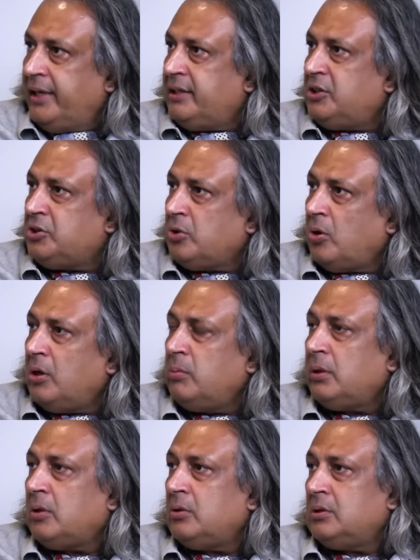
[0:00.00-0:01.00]
It is stalled
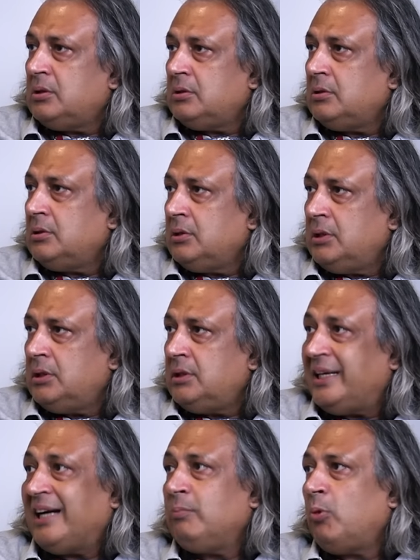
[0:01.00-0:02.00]
because
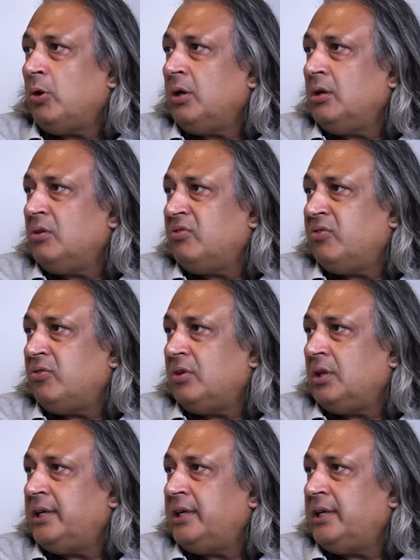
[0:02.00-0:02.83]
that model of